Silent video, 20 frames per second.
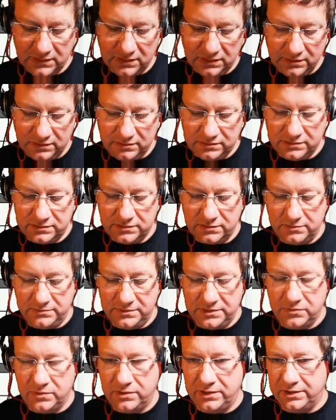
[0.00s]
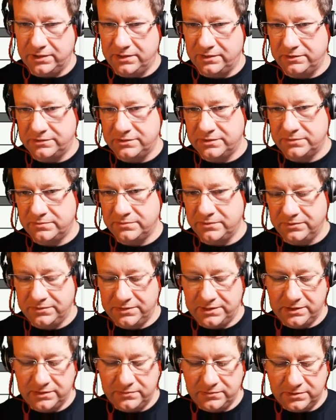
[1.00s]
So it's going to be quite hard to spot.
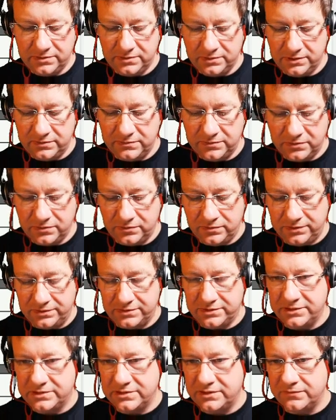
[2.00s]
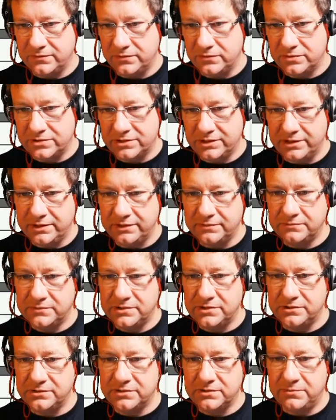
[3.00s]
Now we'll kind of call it a DC 14 to
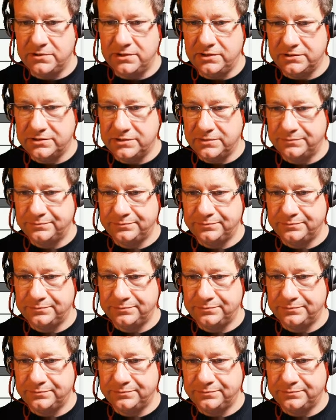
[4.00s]
spot.